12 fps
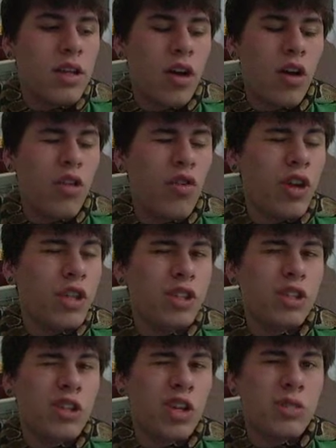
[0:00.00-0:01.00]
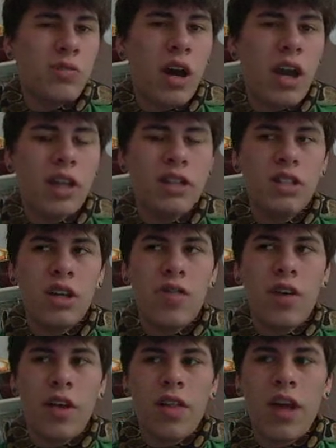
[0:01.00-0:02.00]
All the lesions on his body and stuff
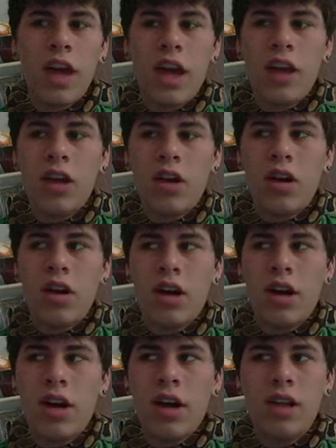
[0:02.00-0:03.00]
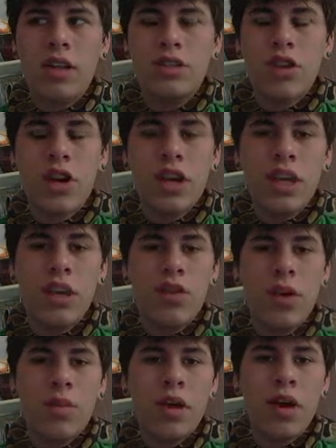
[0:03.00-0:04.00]
like that are starting to heal
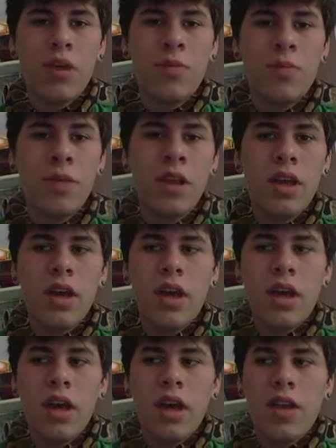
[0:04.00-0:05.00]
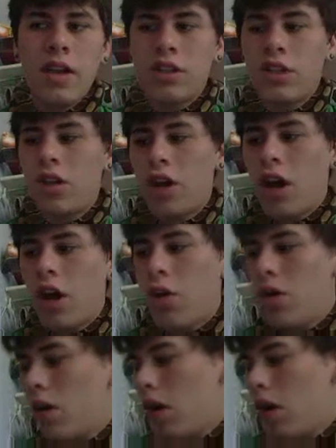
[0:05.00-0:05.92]
up though. That's good to know.